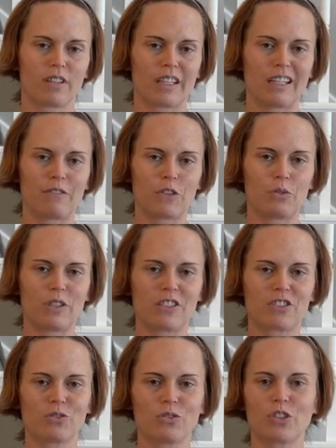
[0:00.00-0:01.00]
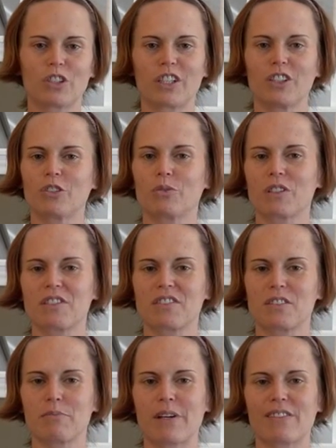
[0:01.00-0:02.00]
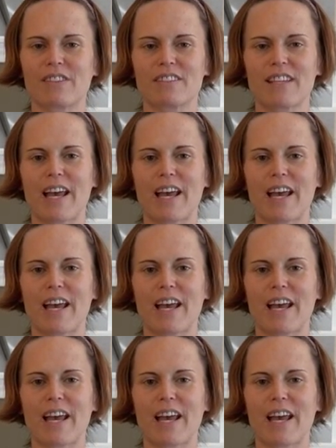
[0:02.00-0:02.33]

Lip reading: If you need to look at your wrist to make this